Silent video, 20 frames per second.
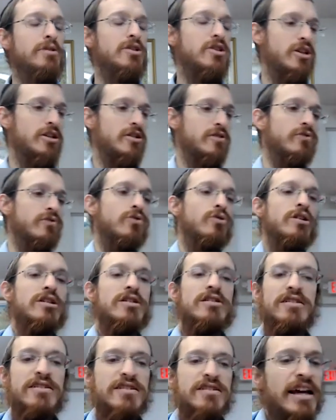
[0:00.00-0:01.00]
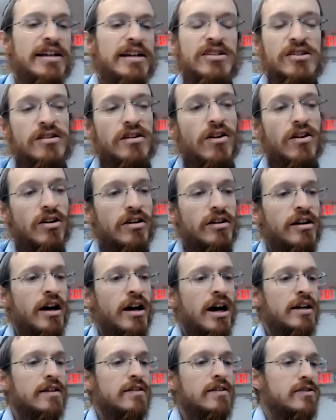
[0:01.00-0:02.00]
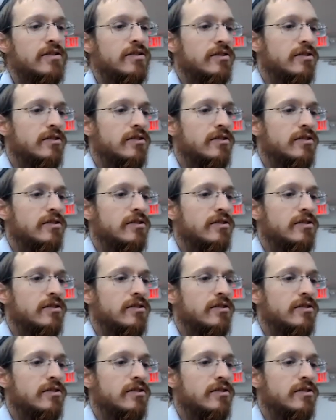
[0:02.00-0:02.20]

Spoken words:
change the view on this. The snakes are not,